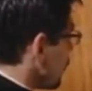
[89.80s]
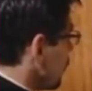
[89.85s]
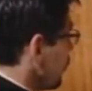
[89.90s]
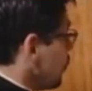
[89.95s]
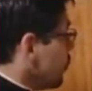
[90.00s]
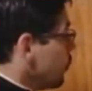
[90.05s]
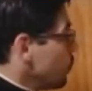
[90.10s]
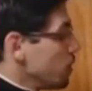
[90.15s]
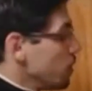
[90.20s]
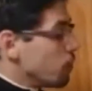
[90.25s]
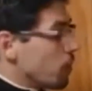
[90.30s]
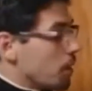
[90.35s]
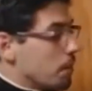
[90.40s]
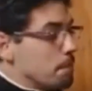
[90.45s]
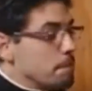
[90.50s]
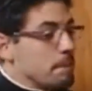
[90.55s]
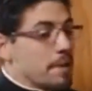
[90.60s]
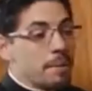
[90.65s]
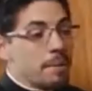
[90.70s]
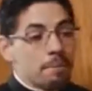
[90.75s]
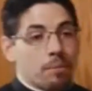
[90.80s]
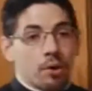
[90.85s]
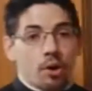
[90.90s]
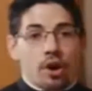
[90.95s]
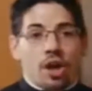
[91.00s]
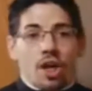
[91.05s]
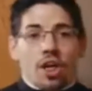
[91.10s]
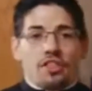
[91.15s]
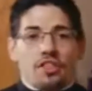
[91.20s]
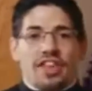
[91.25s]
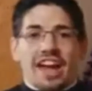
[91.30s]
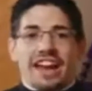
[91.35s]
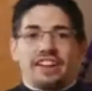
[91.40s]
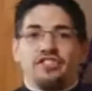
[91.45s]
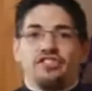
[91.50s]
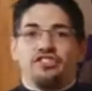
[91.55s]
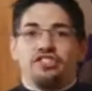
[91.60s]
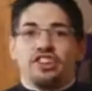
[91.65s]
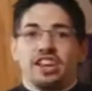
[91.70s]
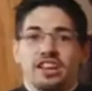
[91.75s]
we remember that
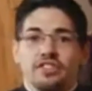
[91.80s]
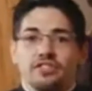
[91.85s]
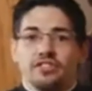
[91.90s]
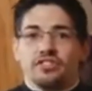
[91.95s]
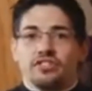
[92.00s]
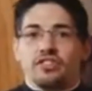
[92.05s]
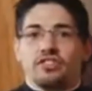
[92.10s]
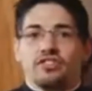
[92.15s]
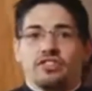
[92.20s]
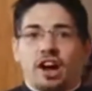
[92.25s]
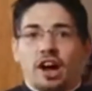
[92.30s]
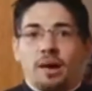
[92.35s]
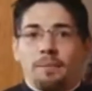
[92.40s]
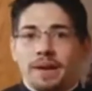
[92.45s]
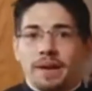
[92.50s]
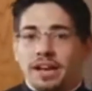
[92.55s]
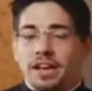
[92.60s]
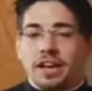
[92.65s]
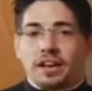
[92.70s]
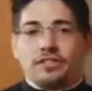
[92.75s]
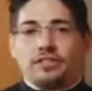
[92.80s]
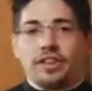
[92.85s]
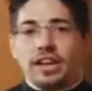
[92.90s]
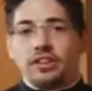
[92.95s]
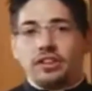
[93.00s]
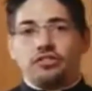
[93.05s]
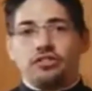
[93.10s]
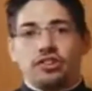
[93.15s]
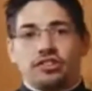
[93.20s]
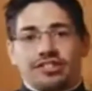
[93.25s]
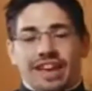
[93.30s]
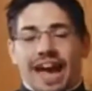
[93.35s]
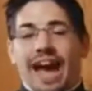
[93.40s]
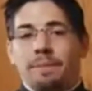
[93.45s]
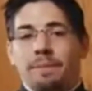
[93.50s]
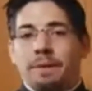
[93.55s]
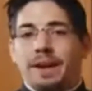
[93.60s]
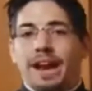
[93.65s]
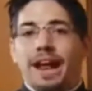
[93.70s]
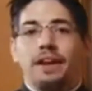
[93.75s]
Jesus' coming didn't just
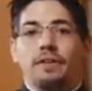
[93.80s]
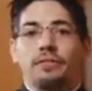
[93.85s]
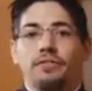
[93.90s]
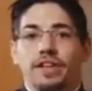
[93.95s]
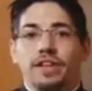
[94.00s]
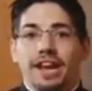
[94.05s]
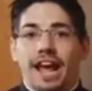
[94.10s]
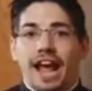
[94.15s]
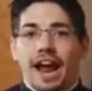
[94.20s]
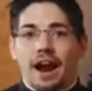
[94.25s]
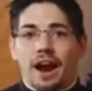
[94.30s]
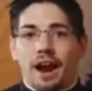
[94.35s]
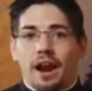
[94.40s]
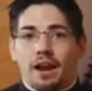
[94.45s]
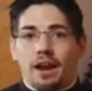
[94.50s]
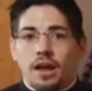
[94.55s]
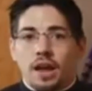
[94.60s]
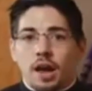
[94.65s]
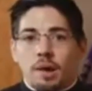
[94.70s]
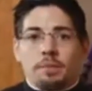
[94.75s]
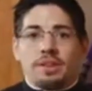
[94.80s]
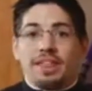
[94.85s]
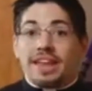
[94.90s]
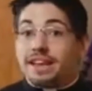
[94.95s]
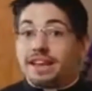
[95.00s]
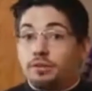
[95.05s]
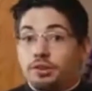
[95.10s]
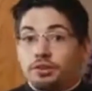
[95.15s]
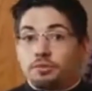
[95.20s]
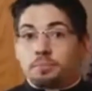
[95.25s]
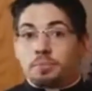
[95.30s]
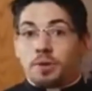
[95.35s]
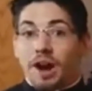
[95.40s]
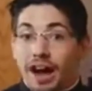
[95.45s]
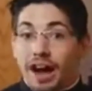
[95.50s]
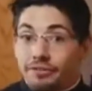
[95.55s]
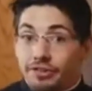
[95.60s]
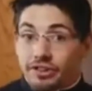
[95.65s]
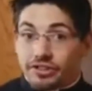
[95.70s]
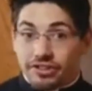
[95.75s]
happen out of thin air, but that he was
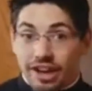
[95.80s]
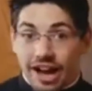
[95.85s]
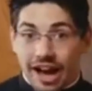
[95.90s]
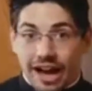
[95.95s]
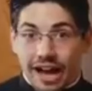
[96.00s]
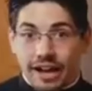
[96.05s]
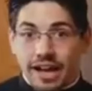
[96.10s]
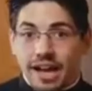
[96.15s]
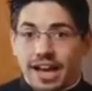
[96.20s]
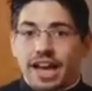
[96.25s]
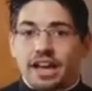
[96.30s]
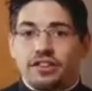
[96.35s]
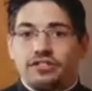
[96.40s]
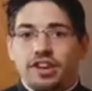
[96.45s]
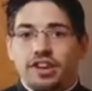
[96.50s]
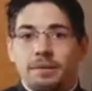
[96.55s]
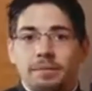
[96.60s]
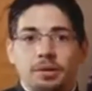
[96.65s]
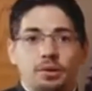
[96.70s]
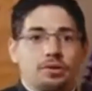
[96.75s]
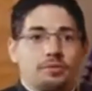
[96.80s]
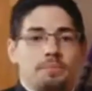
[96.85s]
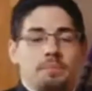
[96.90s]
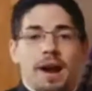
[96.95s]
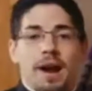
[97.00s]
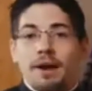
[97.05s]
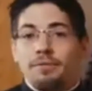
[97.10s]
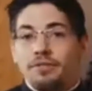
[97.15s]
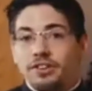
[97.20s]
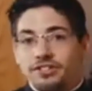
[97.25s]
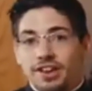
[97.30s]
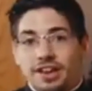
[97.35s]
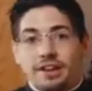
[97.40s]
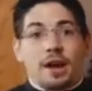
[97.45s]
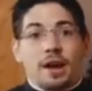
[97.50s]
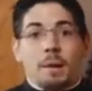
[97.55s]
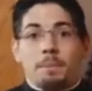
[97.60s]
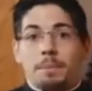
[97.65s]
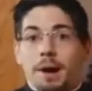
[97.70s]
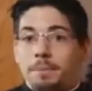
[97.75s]
prophesied. His coming was prophesied
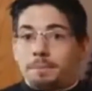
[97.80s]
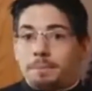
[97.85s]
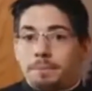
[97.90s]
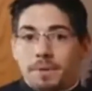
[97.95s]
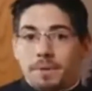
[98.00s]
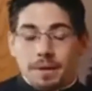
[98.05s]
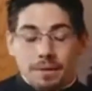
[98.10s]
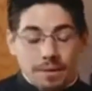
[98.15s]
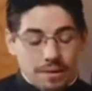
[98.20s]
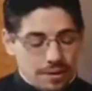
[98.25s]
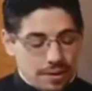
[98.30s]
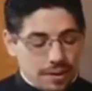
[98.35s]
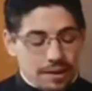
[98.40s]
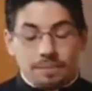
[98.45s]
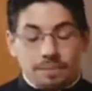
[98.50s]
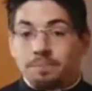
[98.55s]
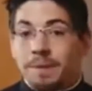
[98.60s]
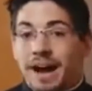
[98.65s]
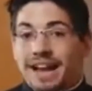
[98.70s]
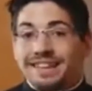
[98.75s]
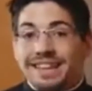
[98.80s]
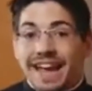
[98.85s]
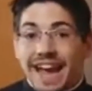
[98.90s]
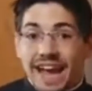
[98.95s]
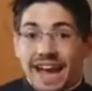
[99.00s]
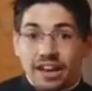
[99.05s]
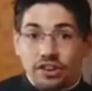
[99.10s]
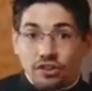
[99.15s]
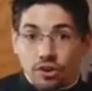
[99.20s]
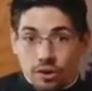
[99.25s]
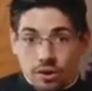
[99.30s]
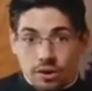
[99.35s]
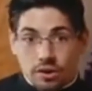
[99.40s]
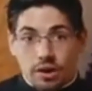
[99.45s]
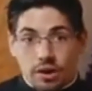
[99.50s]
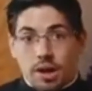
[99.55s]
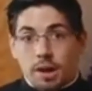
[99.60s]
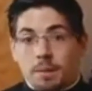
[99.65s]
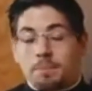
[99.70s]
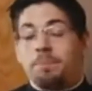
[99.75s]
by, by Daniel,
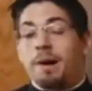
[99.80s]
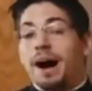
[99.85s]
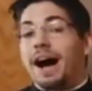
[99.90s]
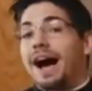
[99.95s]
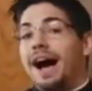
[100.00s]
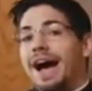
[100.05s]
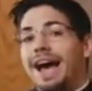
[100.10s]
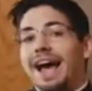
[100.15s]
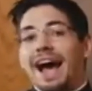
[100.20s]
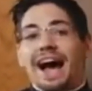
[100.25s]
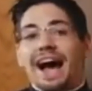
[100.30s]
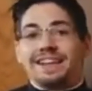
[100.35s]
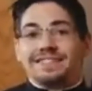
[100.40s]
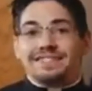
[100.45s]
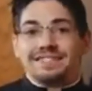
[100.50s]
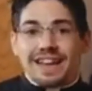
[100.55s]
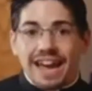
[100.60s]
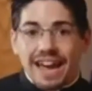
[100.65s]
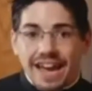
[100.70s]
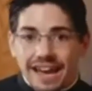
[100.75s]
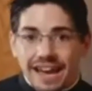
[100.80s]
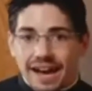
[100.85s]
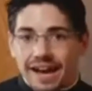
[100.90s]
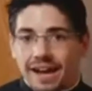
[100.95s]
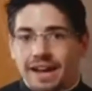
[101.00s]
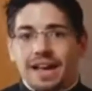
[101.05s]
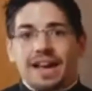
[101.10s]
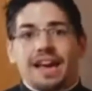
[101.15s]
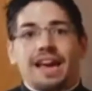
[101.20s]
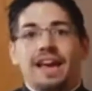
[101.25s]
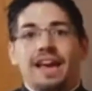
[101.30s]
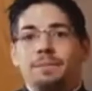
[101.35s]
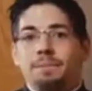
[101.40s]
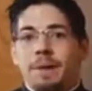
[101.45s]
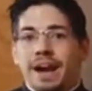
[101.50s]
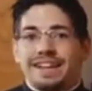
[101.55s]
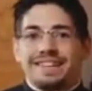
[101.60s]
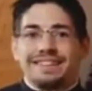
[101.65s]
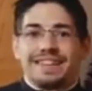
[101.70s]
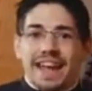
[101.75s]
by Isaiah, by
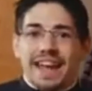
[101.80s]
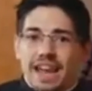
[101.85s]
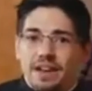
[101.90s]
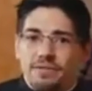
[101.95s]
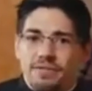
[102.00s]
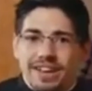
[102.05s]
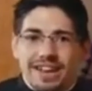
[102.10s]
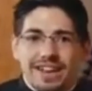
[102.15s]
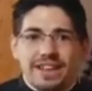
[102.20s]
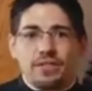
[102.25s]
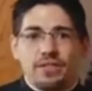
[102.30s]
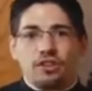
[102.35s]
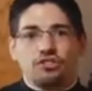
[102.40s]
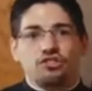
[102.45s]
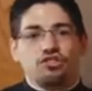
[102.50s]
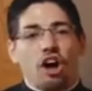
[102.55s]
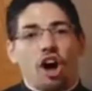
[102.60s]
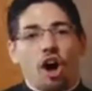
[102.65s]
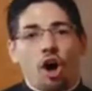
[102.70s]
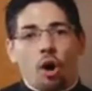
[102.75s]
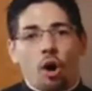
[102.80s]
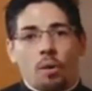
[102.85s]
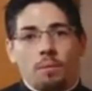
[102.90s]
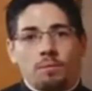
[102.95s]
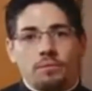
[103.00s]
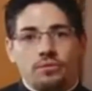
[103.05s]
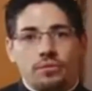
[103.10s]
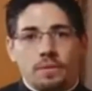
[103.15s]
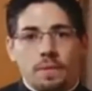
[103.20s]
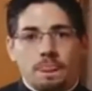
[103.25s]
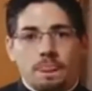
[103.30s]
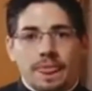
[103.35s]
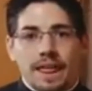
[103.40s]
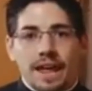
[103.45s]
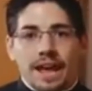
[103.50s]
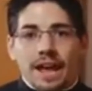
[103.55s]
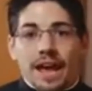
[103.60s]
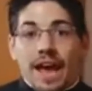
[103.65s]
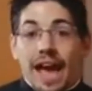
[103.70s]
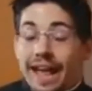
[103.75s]
David in the Psalms.
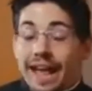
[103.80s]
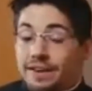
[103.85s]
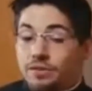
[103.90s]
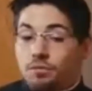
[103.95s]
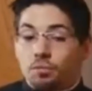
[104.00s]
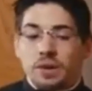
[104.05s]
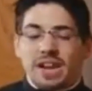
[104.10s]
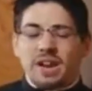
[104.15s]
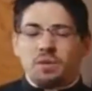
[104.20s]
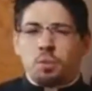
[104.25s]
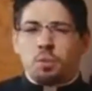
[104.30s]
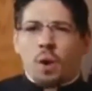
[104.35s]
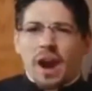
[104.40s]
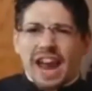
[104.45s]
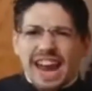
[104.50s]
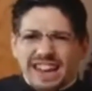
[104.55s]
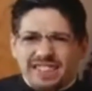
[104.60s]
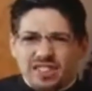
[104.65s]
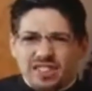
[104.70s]
And we wait